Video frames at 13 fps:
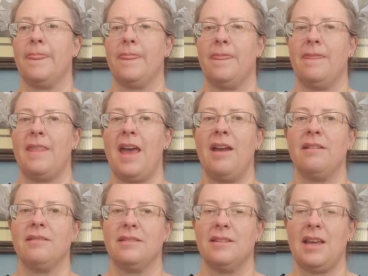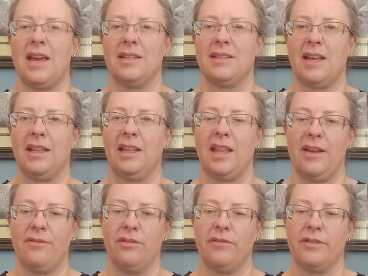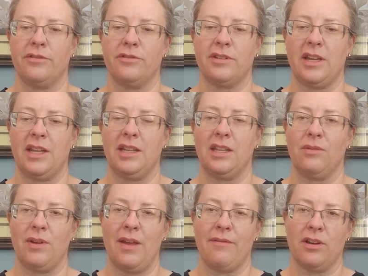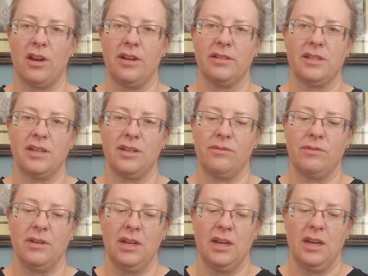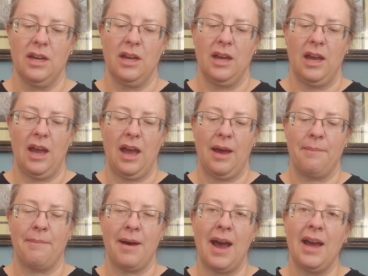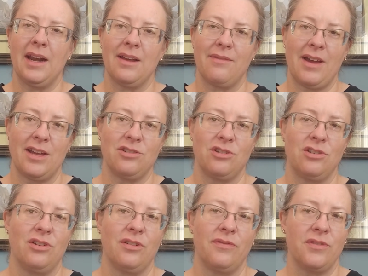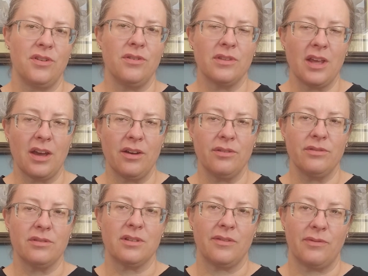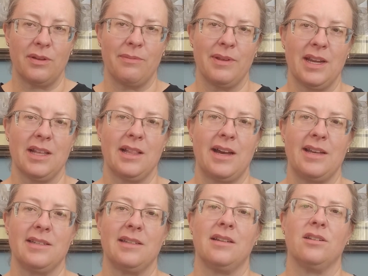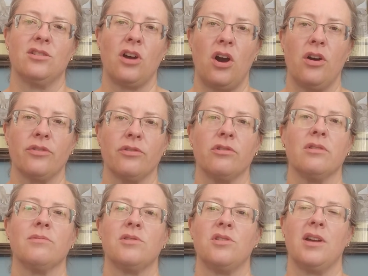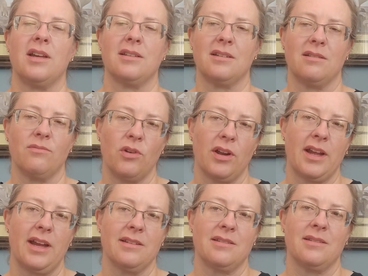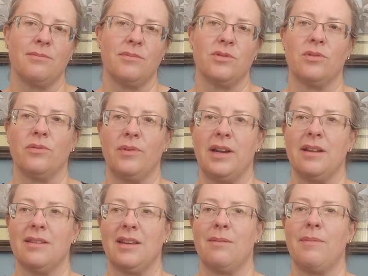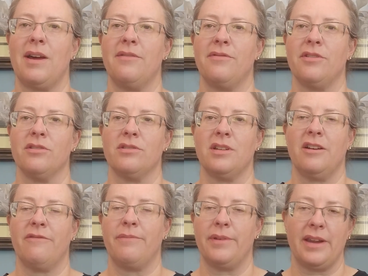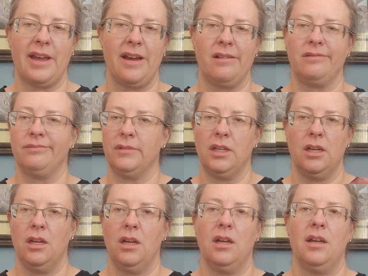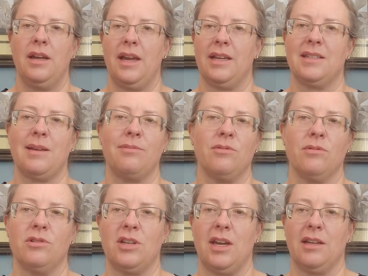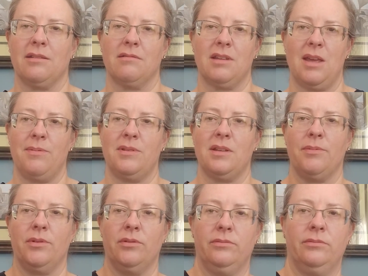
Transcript: That takes a level of understanding that we haven't gotten to. I might have asked you to do a few of those if we've been in class and could talk through them so you guys could work out some sort of way to think about it for yourself. But now, accept or reject. Keep it simple.